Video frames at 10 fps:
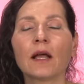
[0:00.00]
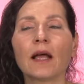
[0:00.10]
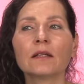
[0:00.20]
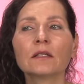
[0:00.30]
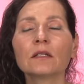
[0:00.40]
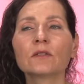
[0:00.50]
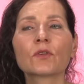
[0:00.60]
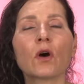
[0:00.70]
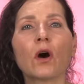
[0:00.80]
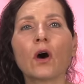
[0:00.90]
And it is
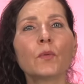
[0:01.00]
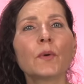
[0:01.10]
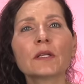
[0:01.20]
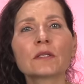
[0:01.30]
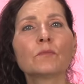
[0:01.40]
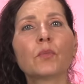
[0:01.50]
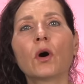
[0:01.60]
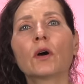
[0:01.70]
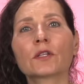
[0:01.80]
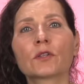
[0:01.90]
always
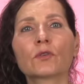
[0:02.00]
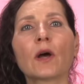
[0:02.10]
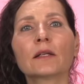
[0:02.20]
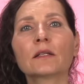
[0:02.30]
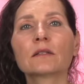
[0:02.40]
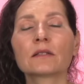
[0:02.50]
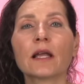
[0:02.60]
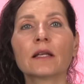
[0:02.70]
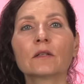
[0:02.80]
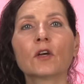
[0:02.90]
important to
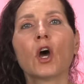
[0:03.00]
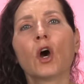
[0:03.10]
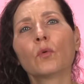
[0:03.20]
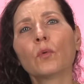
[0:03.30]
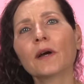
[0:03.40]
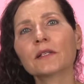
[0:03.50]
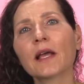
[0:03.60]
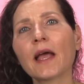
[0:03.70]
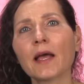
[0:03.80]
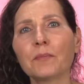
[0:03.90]
understand what
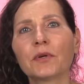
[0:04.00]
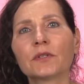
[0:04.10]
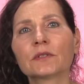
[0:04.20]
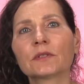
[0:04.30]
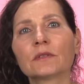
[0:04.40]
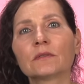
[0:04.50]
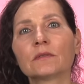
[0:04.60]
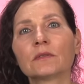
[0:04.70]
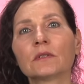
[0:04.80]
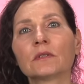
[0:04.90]
happened.
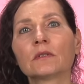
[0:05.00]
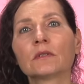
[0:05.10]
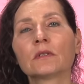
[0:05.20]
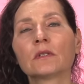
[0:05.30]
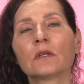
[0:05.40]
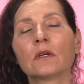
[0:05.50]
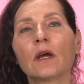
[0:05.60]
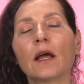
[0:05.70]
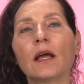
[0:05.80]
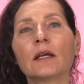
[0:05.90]

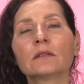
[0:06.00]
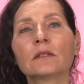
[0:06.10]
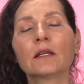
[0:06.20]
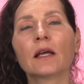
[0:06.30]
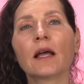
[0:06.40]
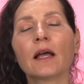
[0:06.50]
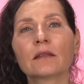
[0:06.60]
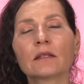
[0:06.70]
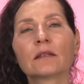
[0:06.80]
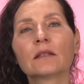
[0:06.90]
And
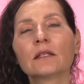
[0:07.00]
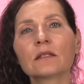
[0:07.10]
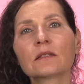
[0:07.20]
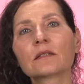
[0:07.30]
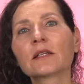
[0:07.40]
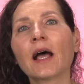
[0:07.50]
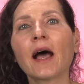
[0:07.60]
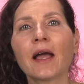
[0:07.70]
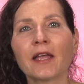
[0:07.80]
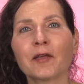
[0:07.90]
at this
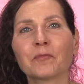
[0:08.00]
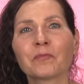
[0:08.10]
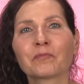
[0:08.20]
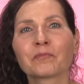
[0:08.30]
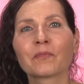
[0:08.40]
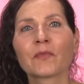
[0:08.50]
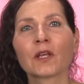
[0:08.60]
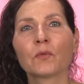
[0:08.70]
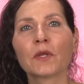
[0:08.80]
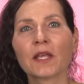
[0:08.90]
time,
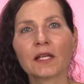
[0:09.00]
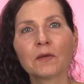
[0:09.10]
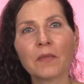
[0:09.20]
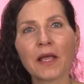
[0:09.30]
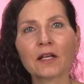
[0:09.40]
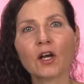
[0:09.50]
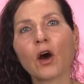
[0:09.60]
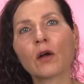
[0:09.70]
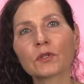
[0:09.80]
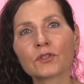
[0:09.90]
we can make a
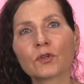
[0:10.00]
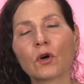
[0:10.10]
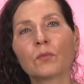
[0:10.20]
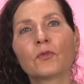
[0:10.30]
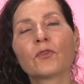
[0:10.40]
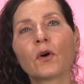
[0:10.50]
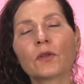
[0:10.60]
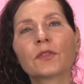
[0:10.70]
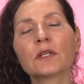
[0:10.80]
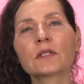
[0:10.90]
horoscope for
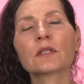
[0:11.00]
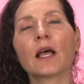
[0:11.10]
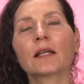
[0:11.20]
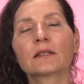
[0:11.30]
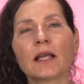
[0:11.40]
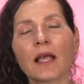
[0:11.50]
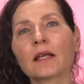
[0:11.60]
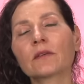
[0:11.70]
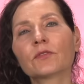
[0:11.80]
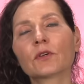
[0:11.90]
this
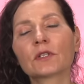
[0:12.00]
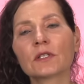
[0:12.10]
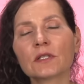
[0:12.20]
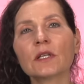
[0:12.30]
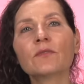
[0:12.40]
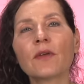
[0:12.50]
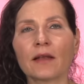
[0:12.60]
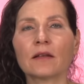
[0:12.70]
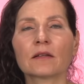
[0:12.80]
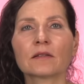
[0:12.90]
attack, for this
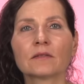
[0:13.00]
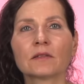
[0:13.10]
event.